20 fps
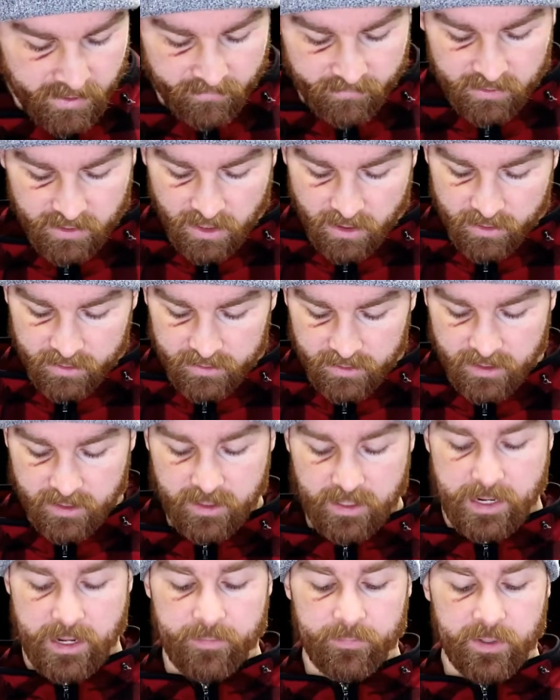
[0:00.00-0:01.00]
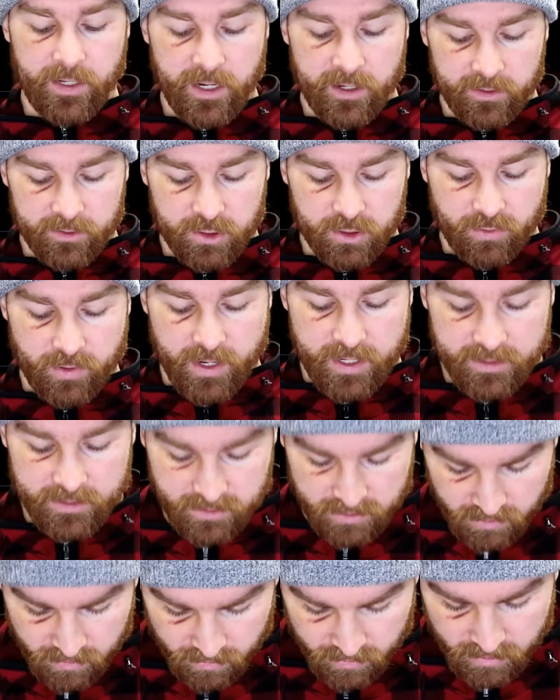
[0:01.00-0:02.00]
every now and then I'm kind of trying
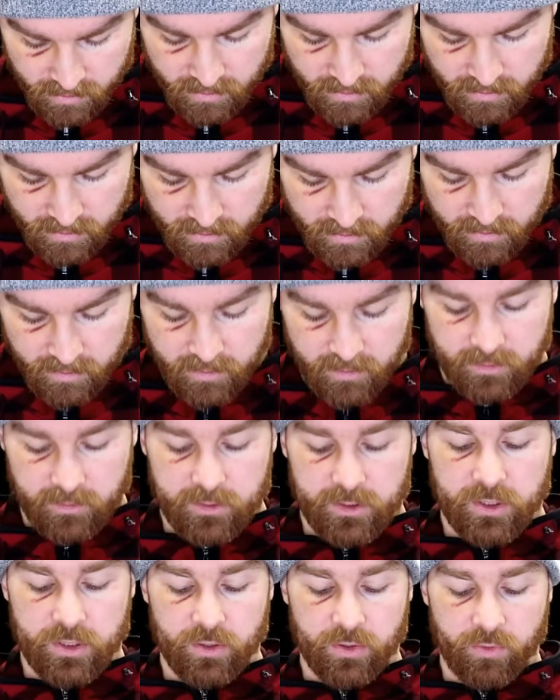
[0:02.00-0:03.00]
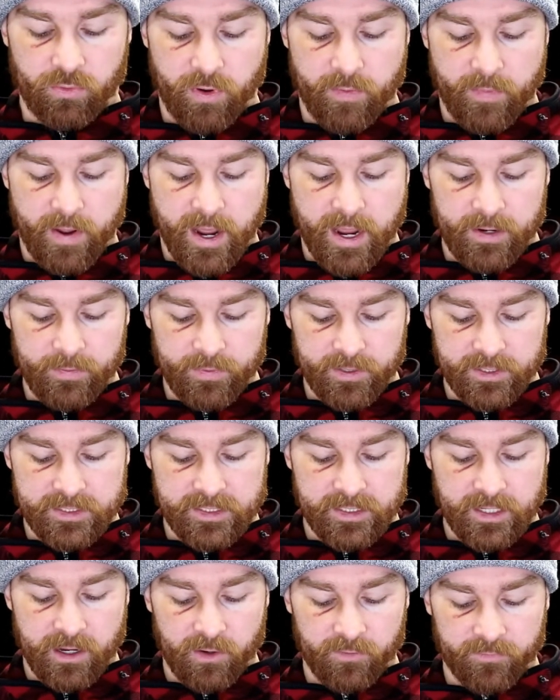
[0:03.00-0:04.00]
to remind
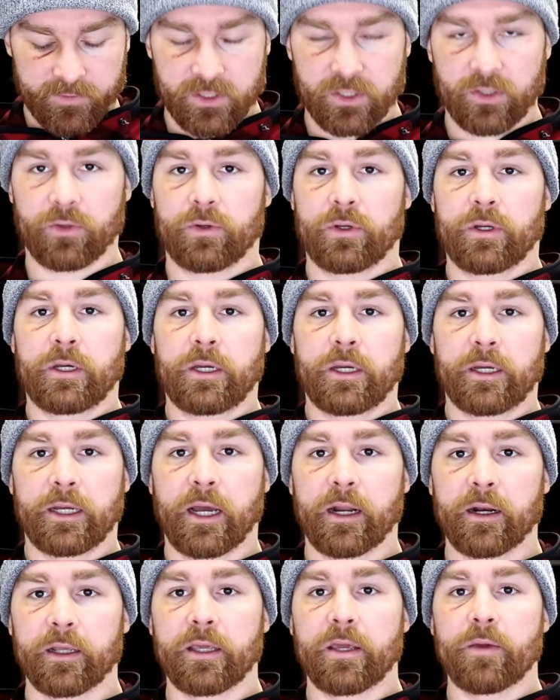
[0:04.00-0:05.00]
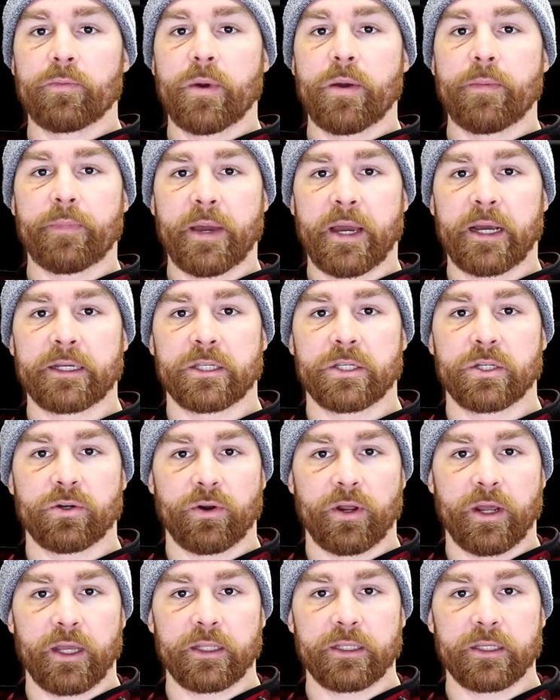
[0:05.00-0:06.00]
myself to kind of keep my back
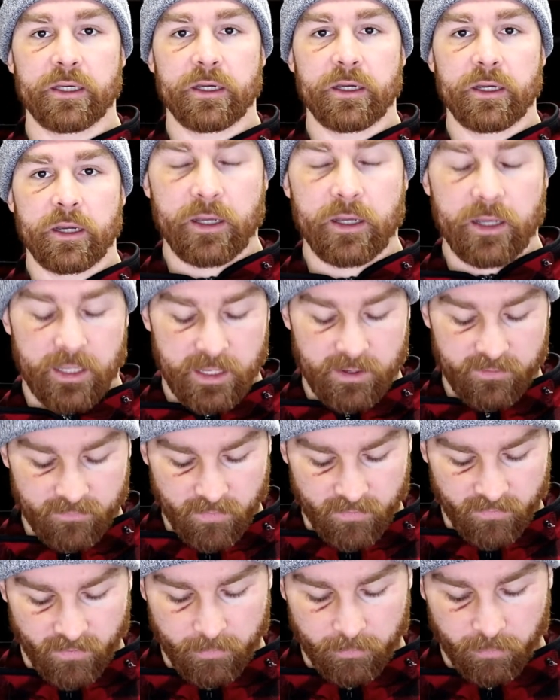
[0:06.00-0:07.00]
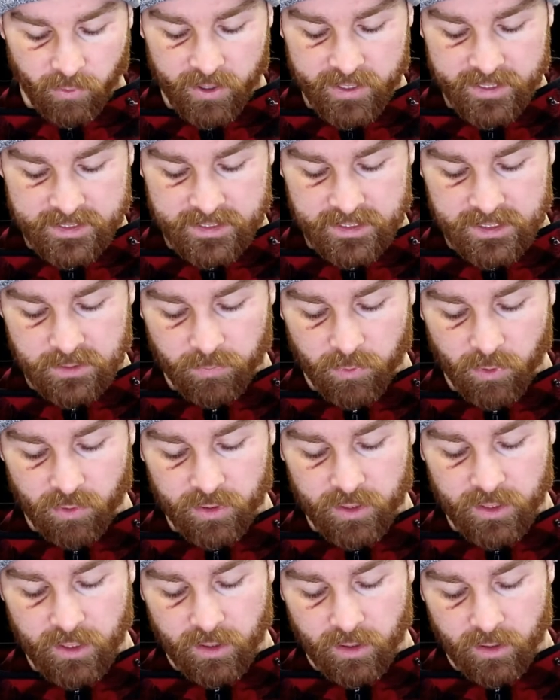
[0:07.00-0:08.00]
straight, even if I brace the
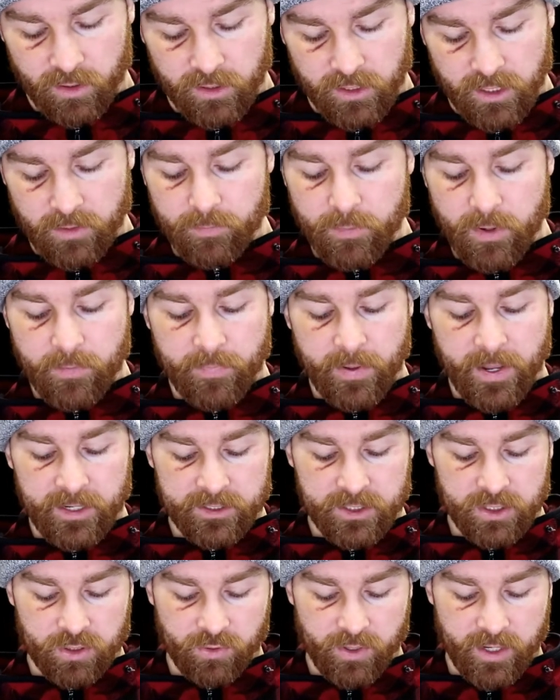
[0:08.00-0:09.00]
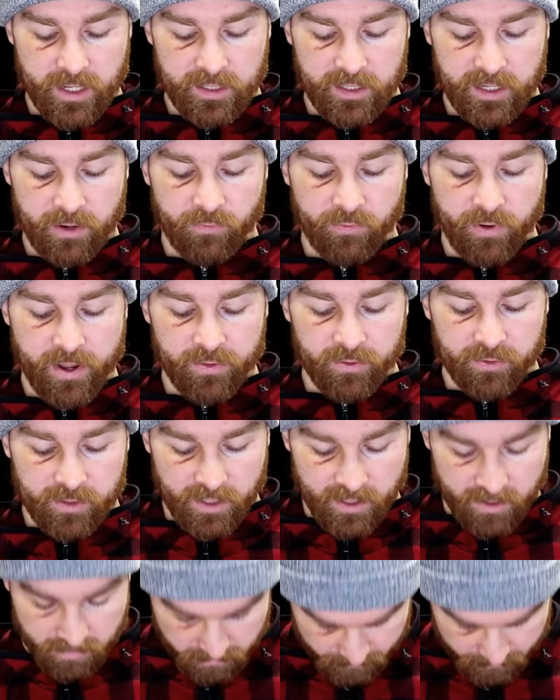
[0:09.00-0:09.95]
spoon here, keep my back straight, and rather than